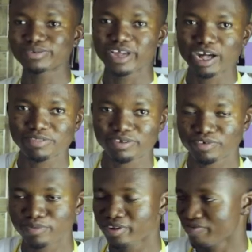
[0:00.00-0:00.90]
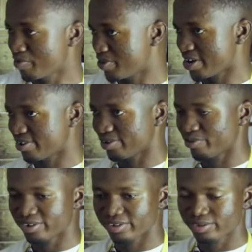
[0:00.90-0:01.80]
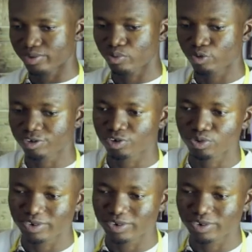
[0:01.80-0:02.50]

we have the formula for passion, which is what you